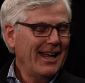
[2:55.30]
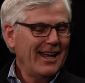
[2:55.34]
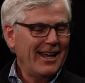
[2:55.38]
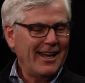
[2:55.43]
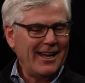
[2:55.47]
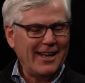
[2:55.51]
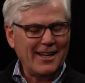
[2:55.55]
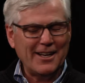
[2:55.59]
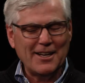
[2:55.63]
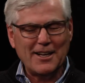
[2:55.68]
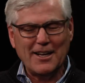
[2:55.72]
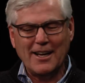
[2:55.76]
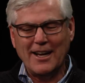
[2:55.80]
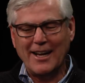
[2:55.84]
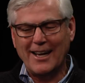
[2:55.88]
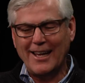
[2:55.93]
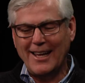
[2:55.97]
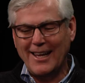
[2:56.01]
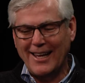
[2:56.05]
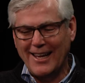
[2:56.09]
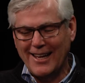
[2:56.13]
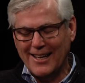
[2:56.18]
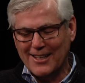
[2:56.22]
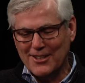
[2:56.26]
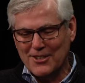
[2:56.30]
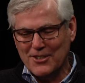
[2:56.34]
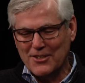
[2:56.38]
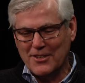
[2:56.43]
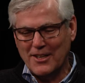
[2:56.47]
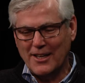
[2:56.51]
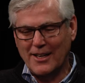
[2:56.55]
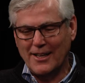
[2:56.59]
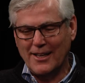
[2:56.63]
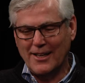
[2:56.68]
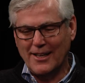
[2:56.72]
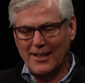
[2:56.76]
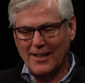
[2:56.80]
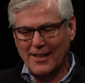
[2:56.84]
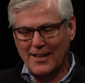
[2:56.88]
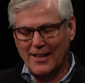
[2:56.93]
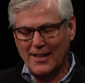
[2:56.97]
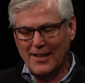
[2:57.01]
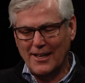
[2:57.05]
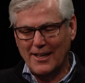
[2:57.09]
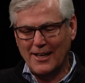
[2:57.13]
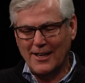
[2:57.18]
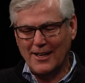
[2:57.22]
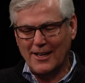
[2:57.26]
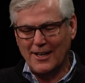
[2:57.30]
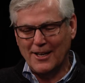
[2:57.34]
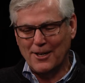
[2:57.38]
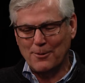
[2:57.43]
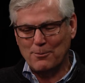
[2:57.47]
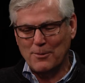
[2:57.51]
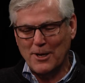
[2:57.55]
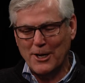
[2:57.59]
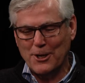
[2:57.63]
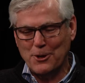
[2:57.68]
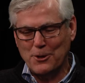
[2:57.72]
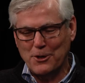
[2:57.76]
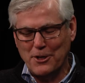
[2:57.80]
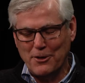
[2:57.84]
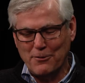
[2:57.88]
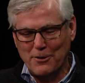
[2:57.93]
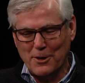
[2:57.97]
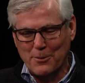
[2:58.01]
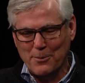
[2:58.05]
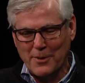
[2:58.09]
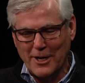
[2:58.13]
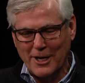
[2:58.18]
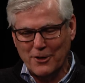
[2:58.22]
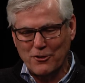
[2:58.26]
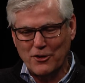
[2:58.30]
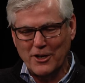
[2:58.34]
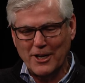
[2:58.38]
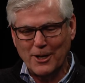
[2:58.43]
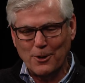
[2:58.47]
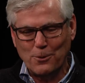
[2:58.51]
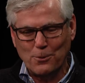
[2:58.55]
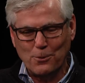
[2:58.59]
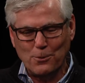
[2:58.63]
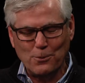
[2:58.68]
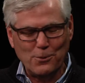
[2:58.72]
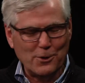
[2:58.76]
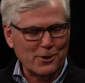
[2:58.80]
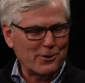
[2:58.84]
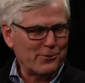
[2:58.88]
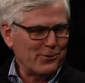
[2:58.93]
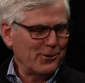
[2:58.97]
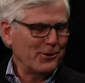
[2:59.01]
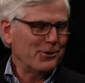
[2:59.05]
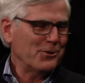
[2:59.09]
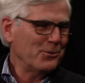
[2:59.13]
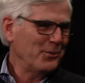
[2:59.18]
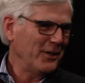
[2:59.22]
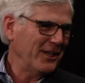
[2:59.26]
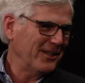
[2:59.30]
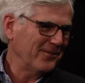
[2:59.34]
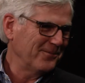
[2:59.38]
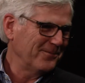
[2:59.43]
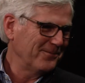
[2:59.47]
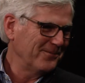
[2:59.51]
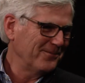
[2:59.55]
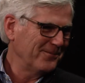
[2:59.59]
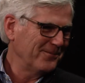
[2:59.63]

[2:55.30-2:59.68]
And I can't say I could even imagine how wonderful it's been.